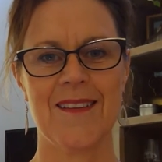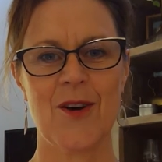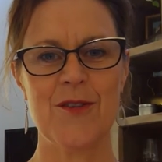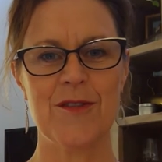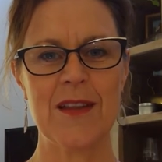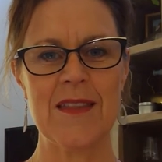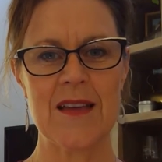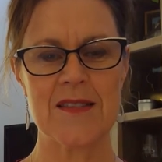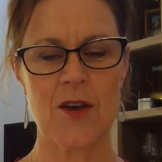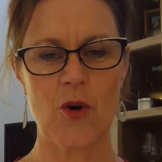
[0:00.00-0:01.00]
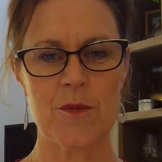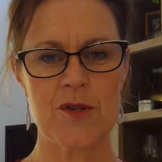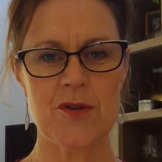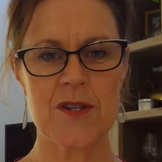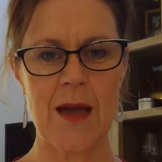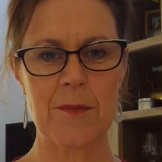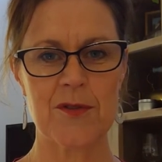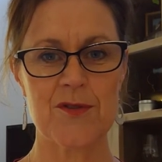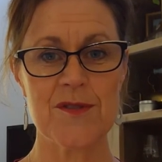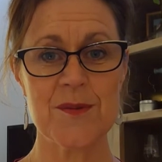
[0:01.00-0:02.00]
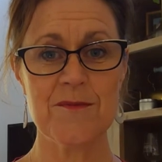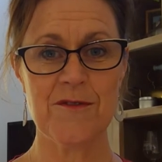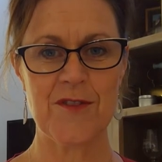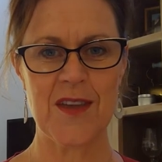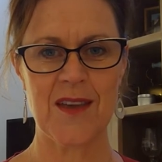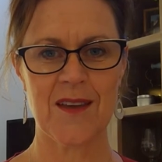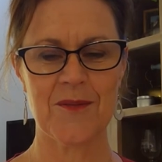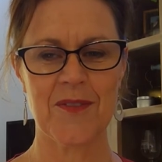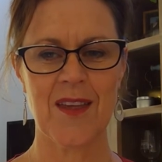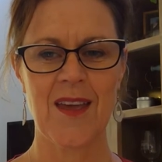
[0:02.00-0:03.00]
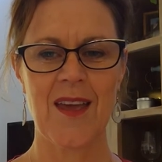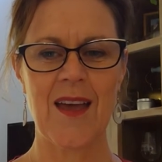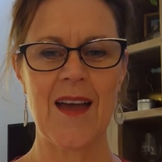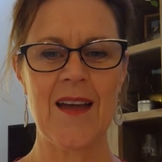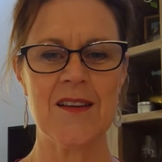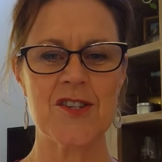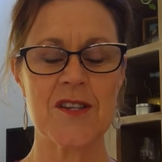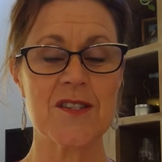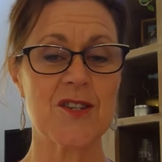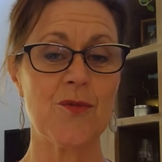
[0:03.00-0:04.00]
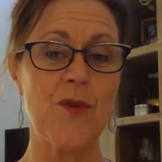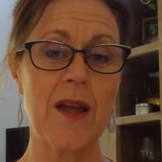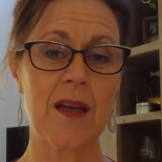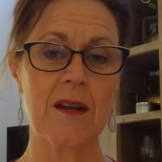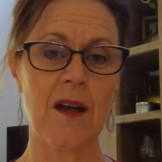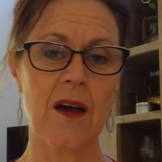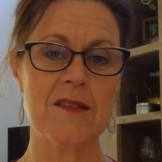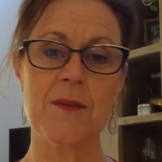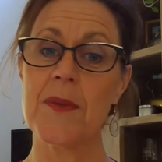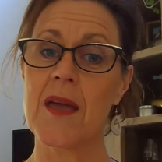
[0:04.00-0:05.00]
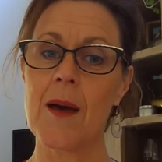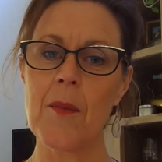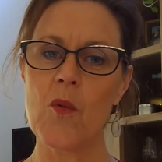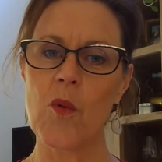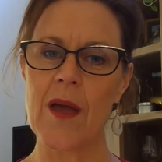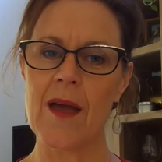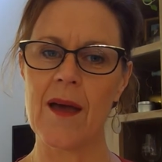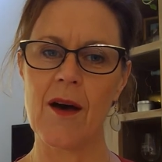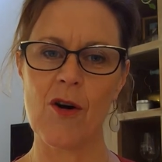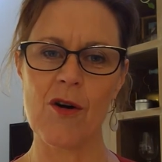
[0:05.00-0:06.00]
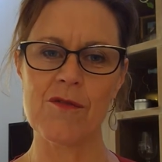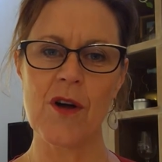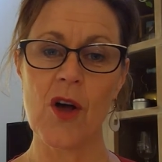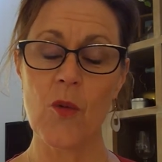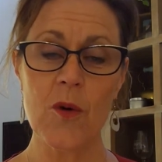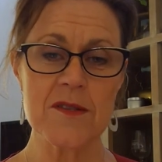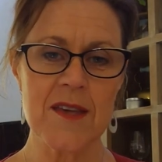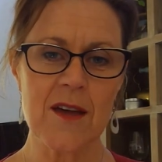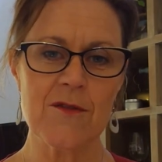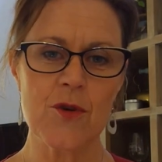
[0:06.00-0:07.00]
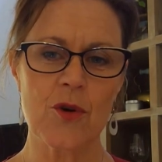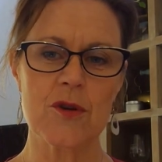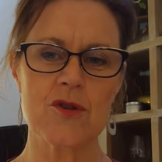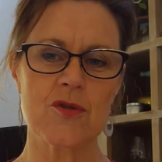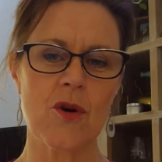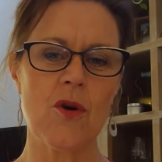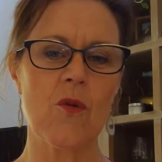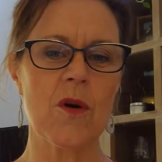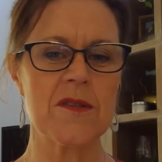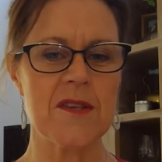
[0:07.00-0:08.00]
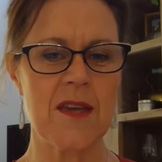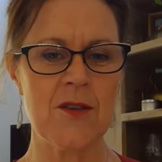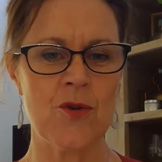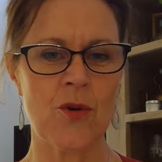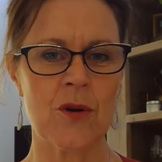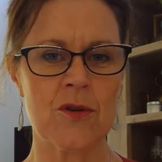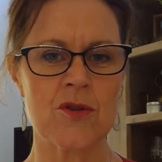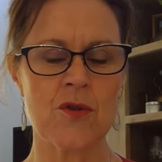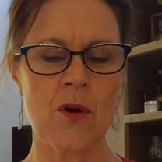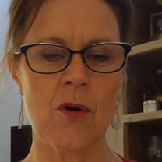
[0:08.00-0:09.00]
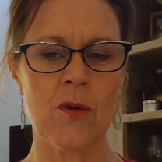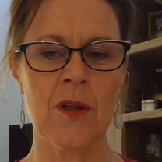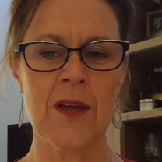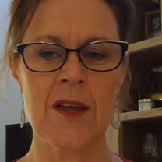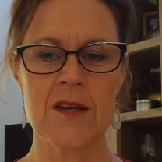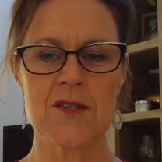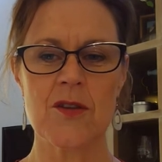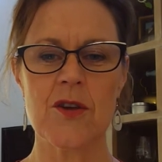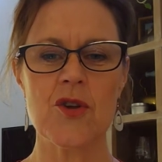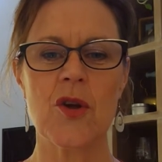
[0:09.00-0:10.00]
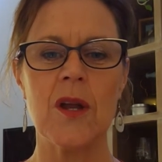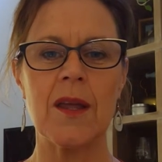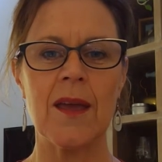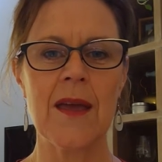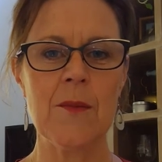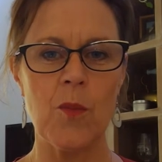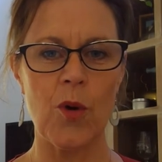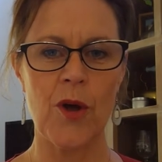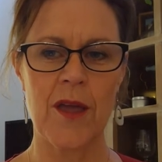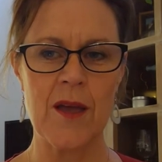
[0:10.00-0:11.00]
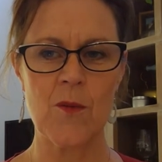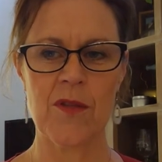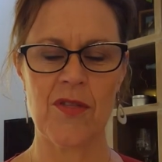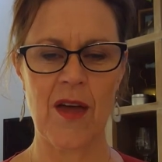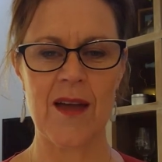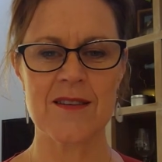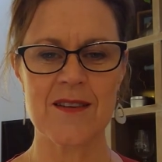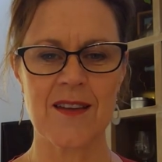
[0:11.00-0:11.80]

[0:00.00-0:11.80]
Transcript: Hopefully that's helped you tap through some fear and just to recognize and become aware of what's out of your control, what's in your control, so that you can keep working with that.